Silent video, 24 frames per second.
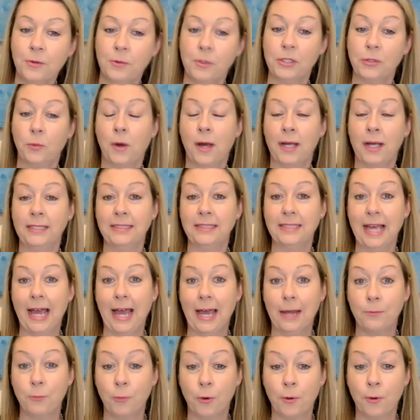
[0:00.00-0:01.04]
which wines
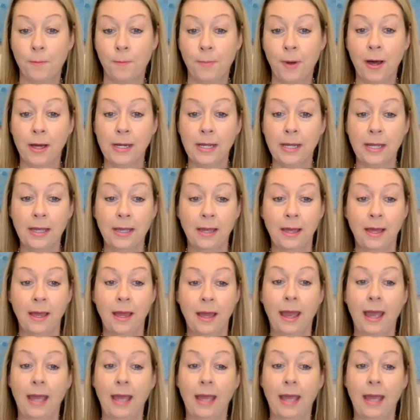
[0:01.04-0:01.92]
had more body,